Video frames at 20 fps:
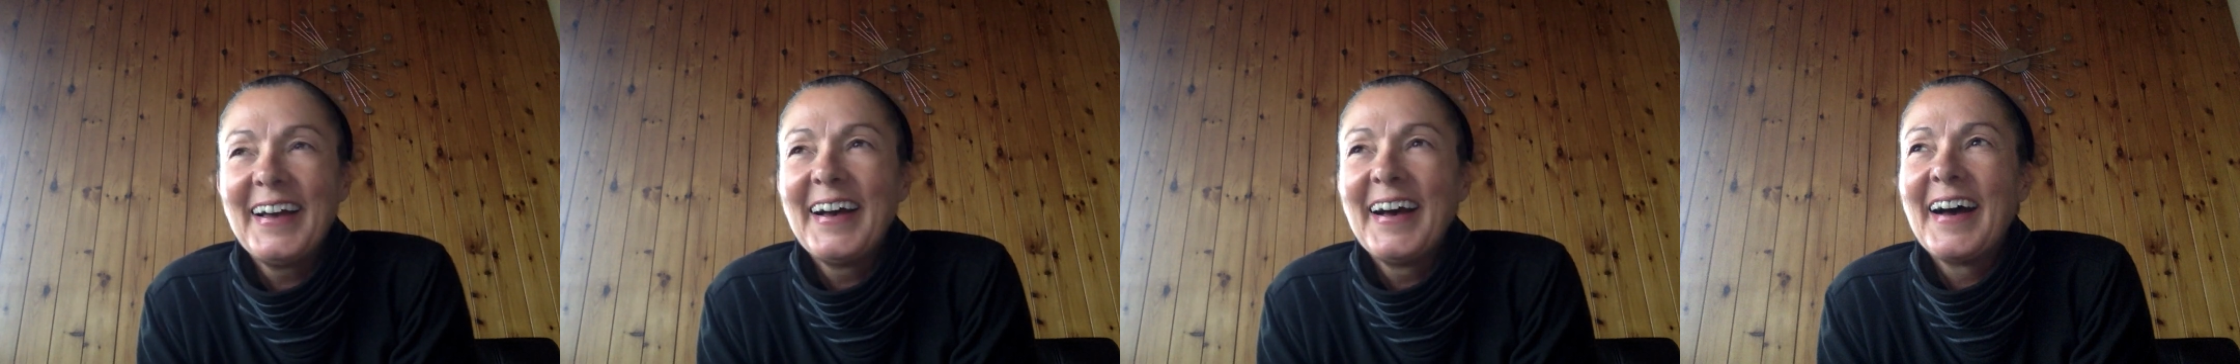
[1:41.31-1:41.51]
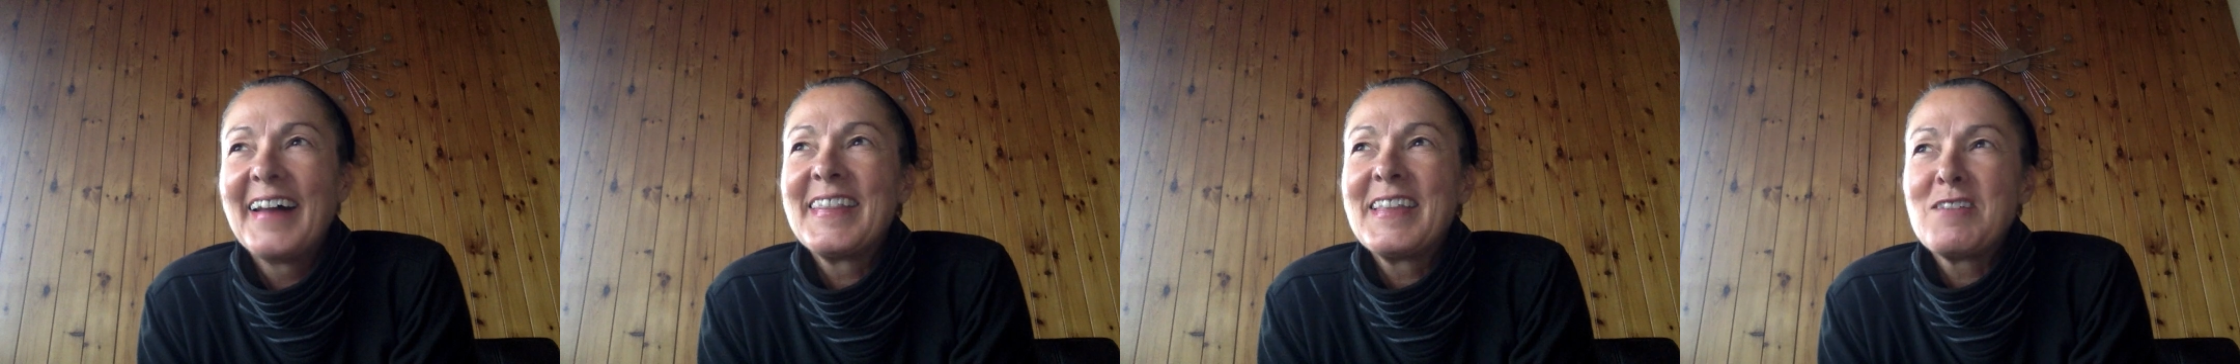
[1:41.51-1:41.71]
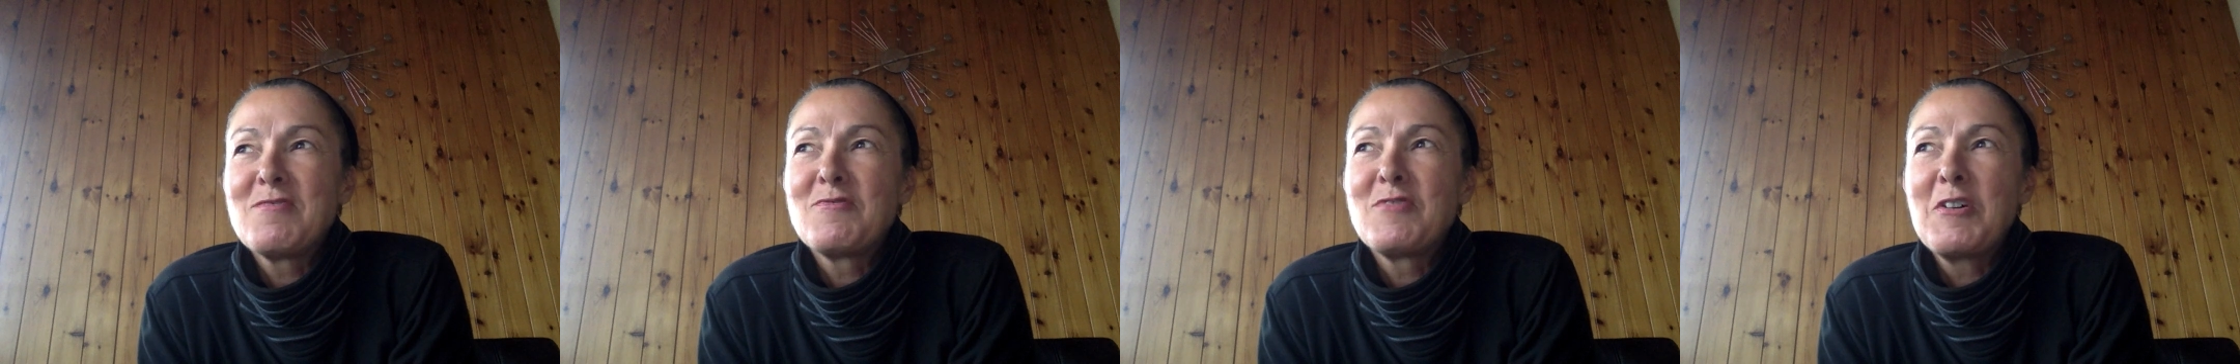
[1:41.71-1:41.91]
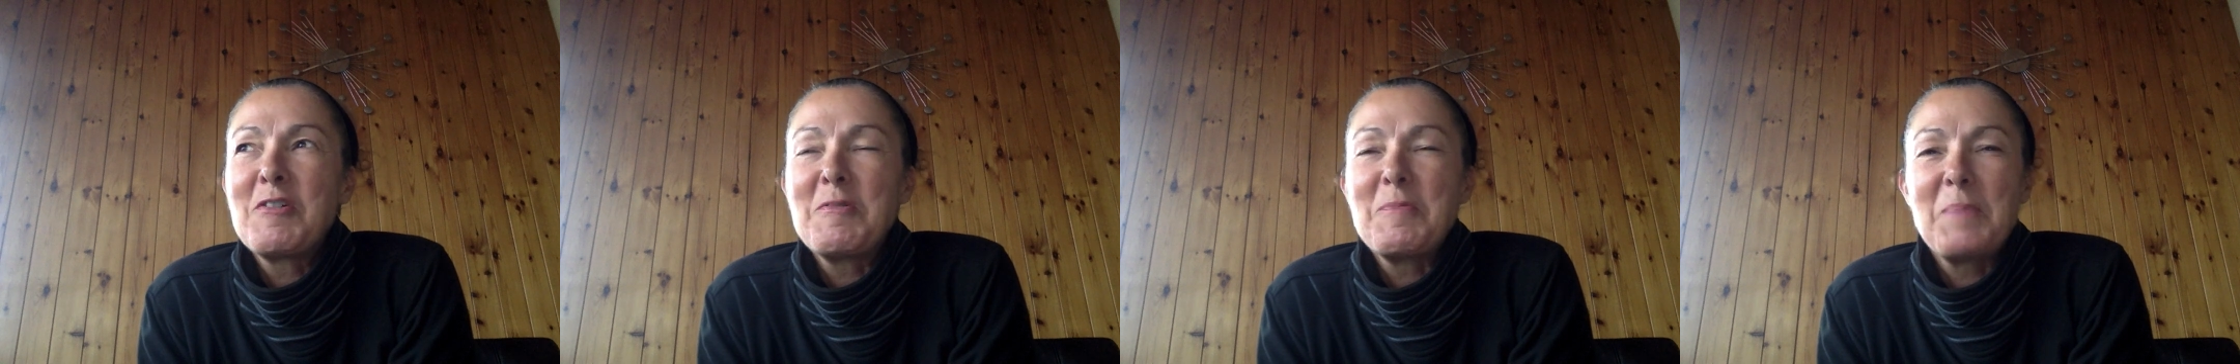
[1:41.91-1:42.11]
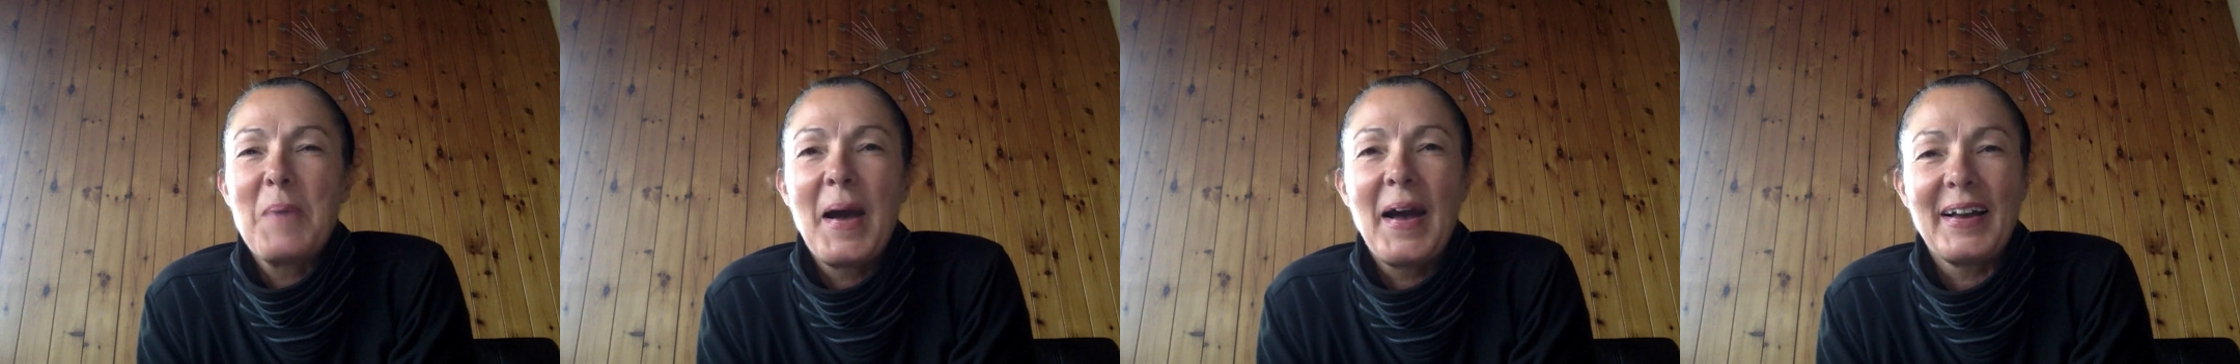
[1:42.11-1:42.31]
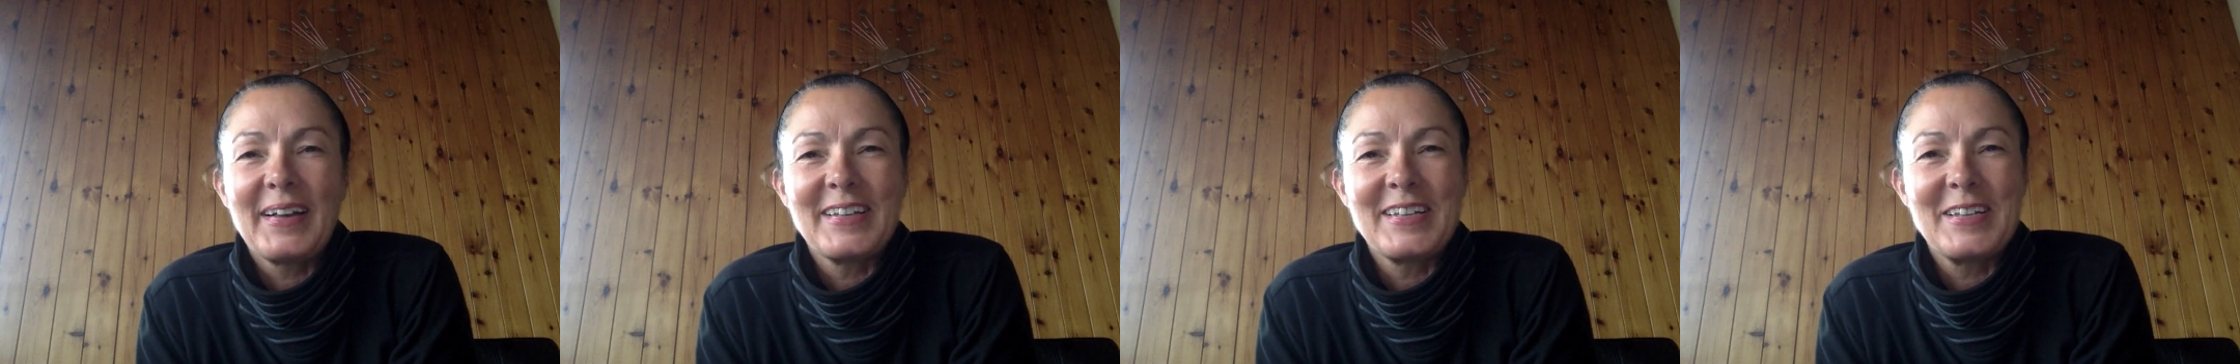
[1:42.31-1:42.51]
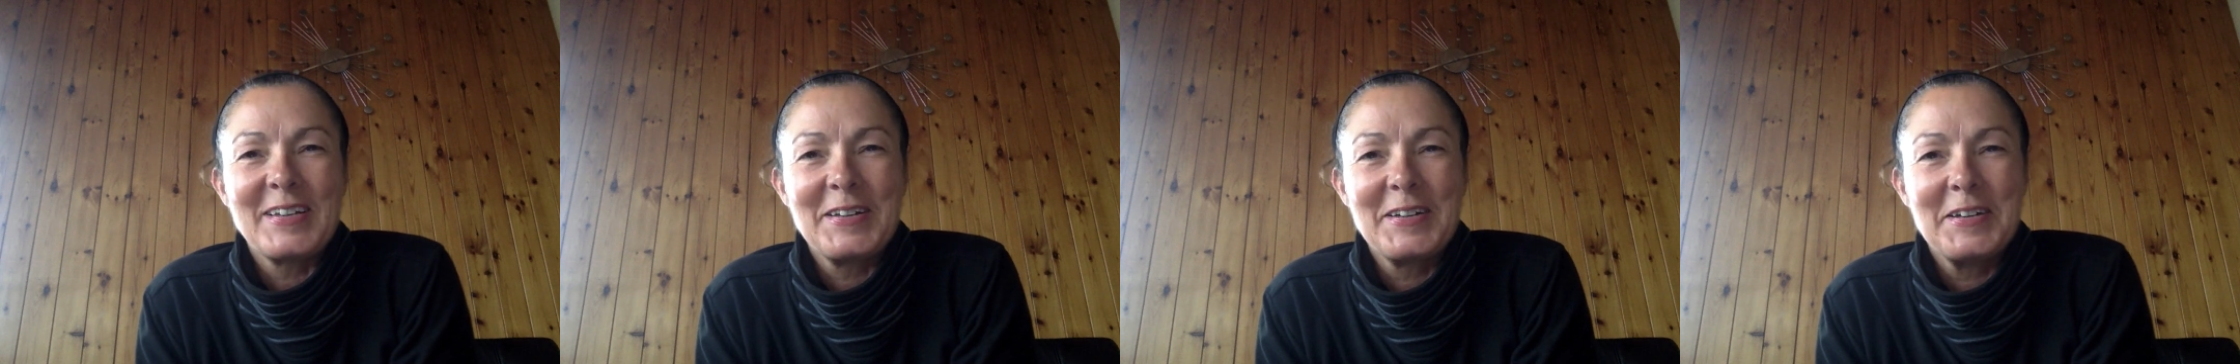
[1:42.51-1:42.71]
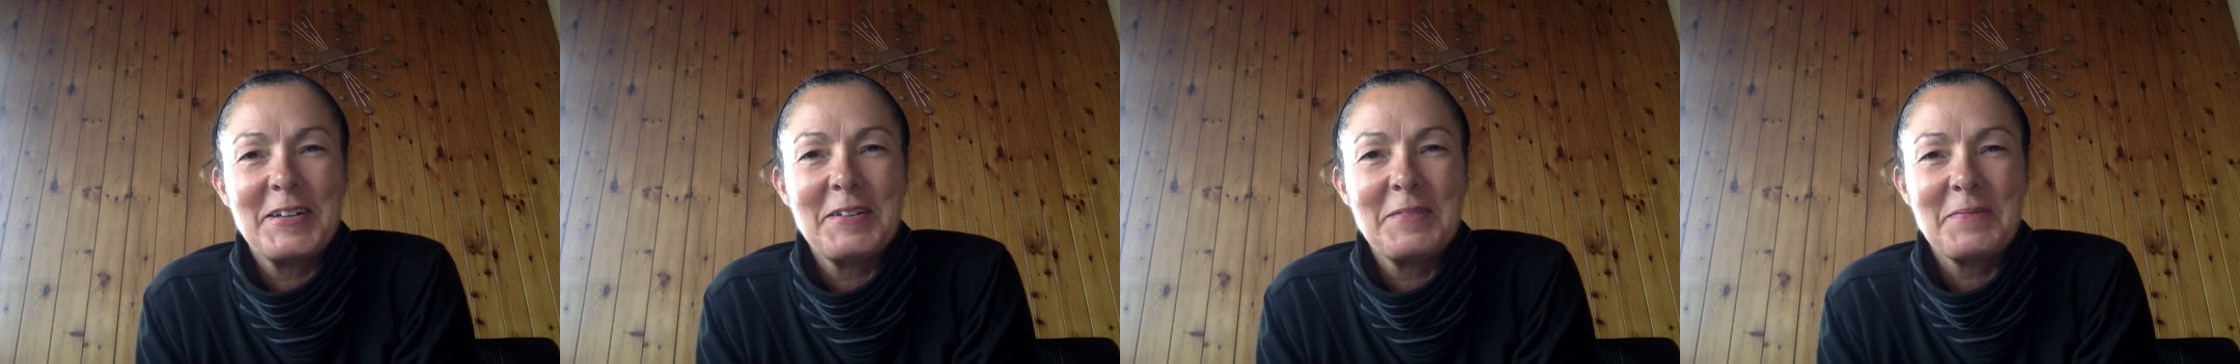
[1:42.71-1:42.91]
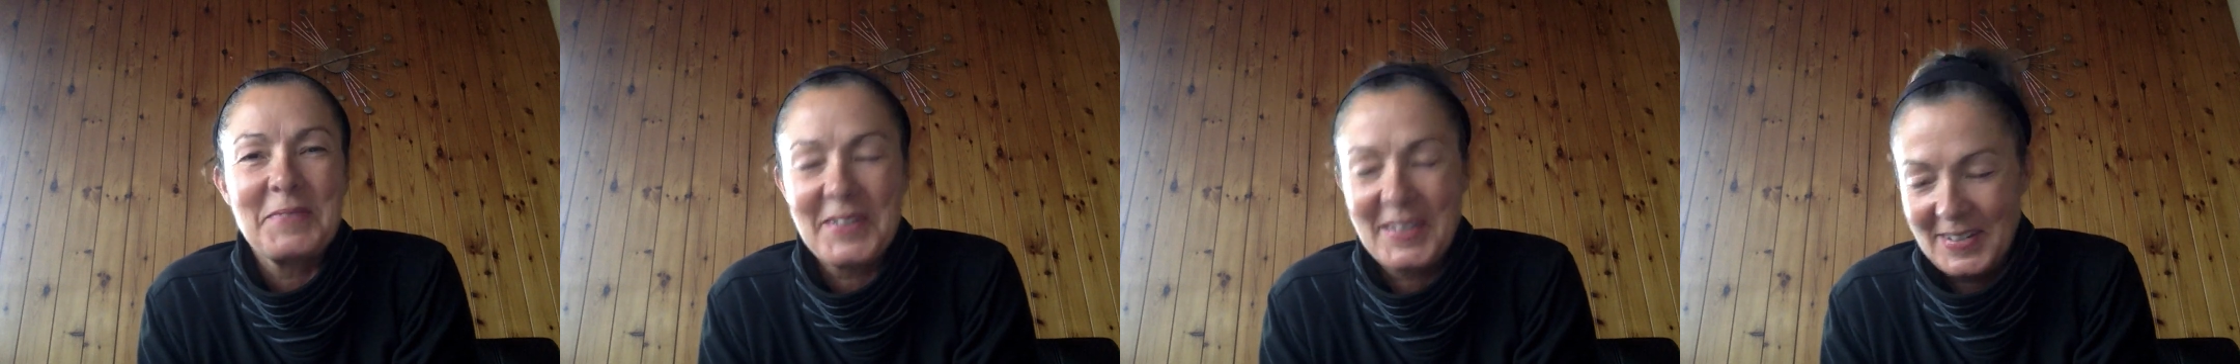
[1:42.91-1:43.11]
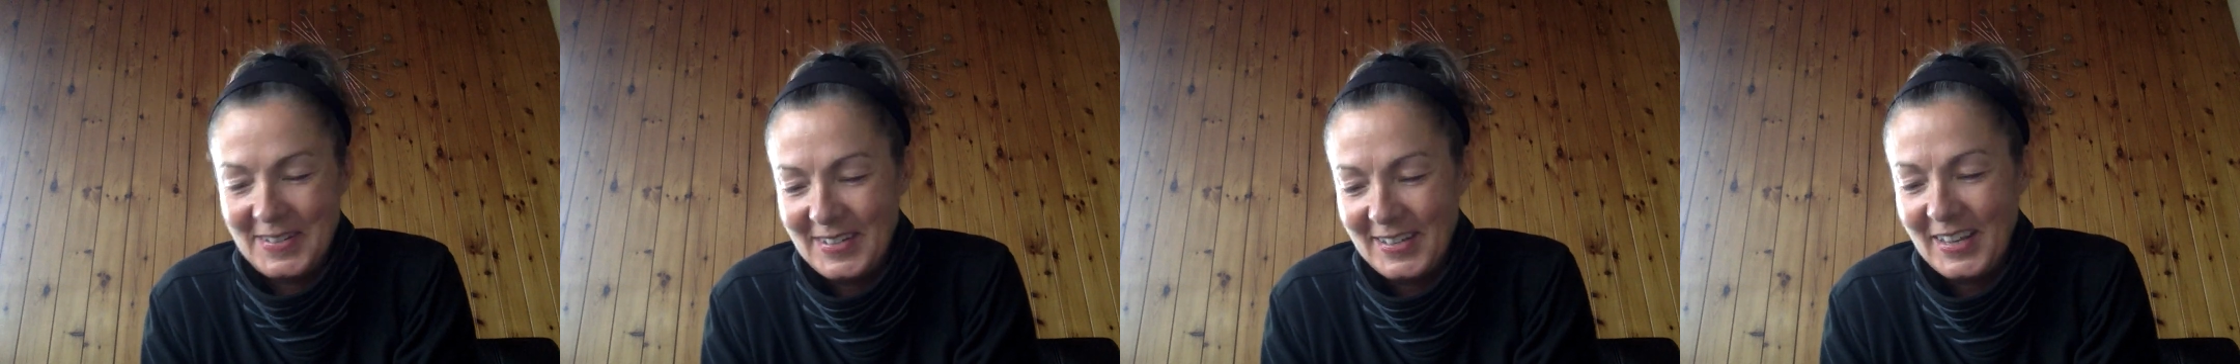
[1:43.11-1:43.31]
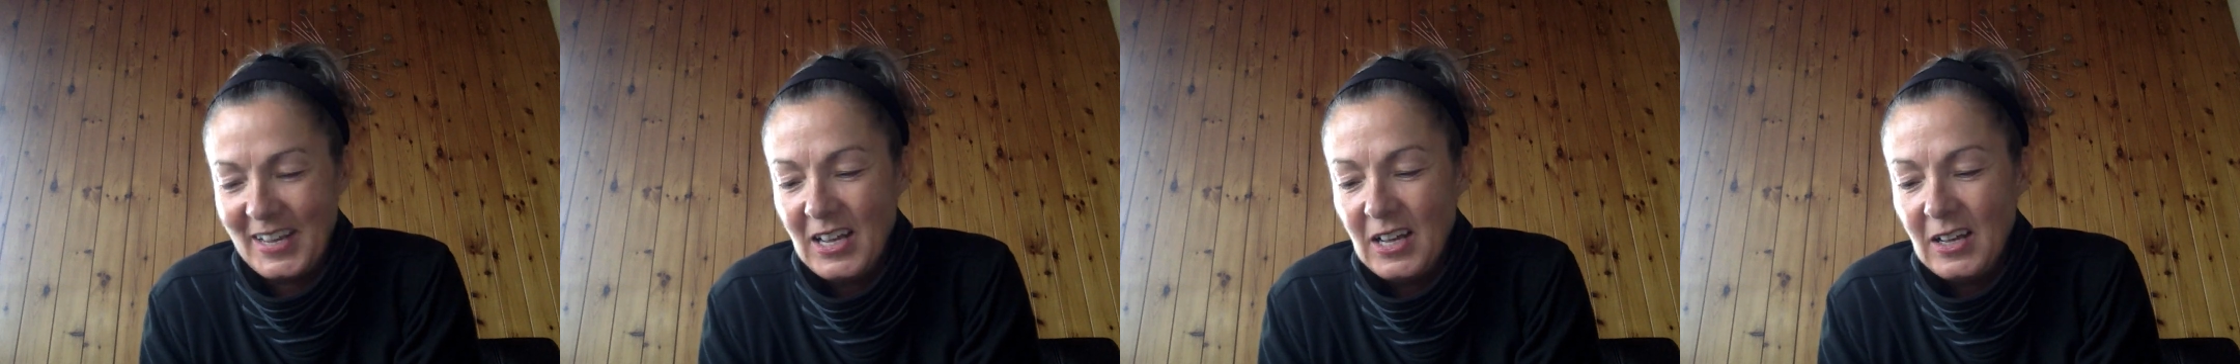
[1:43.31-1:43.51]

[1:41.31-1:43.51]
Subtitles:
and then wrote back to him going,